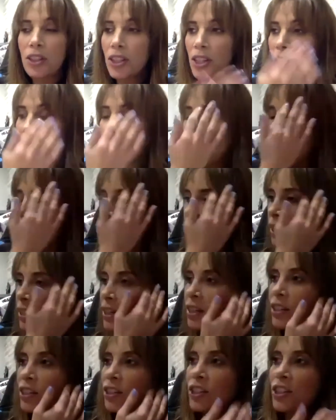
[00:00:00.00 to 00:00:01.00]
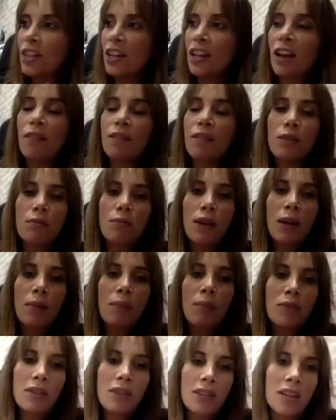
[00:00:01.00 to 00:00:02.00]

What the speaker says: Hannah absolutely as well.